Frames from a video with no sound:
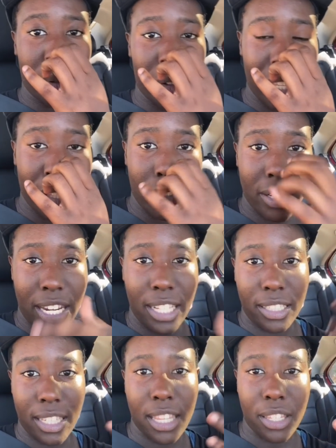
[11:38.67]
in their
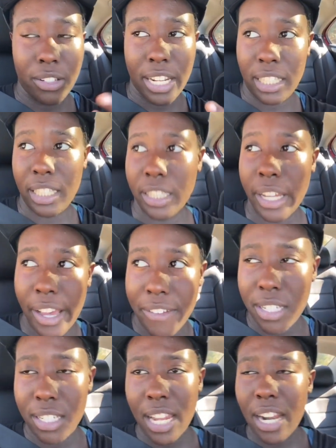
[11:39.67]
daily
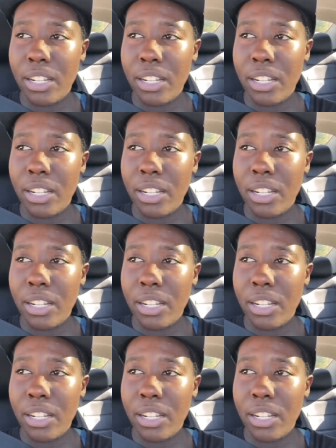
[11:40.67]
lives. And I don't know,